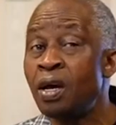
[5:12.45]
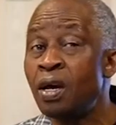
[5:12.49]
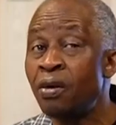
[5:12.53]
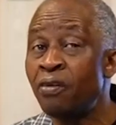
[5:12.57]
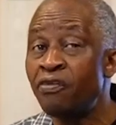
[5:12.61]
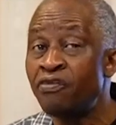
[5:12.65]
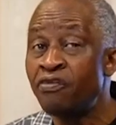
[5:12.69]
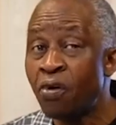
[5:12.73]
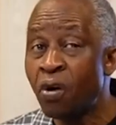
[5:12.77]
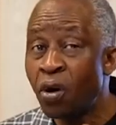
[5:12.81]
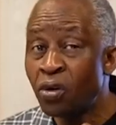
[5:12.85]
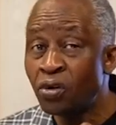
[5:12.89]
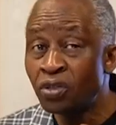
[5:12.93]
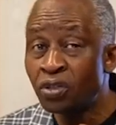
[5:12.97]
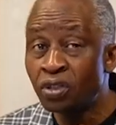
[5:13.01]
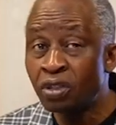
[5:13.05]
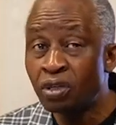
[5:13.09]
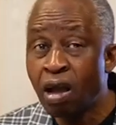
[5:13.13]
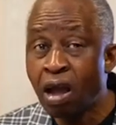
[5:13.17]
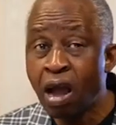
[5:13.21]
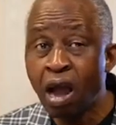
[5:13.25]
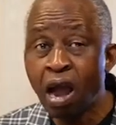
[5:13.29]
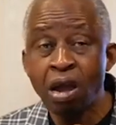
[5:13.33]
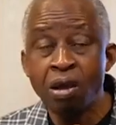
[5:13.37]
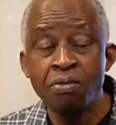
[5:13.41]
first
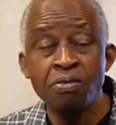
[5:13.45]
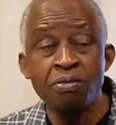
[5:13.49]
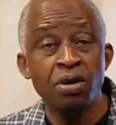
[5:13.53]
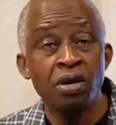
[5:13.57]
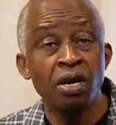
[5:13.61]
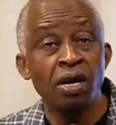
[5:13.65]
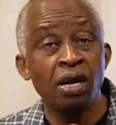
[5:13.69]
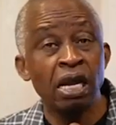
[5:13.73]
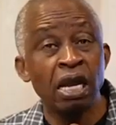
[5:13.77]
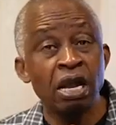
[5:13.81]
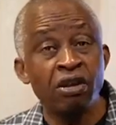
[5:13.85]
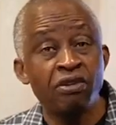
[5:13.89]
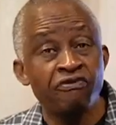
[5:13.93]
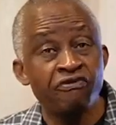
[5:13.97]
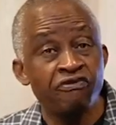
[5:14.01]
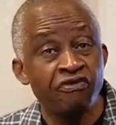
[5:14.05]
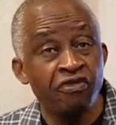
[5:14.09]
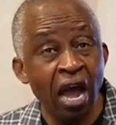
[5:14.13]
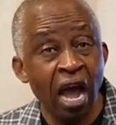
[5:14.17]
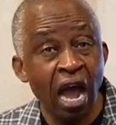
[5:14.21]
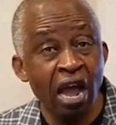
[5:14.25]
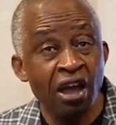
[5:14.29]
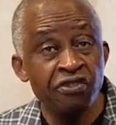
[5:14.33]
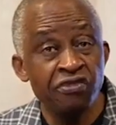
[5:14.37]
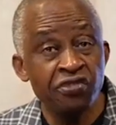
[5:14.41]
time in
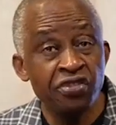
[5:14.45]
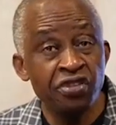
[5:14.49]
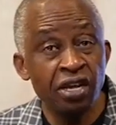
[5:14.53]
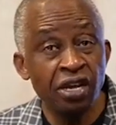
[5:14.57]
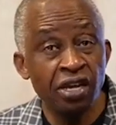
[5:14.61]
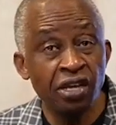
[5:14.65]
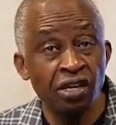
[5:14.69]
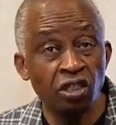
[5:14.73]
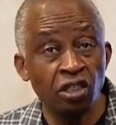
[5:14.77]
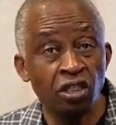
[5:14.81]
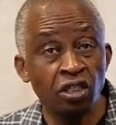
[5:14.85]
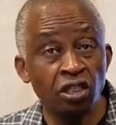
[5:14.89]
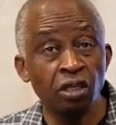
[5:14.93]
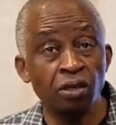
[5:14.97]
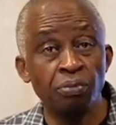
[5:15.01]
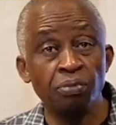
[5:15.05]
5 years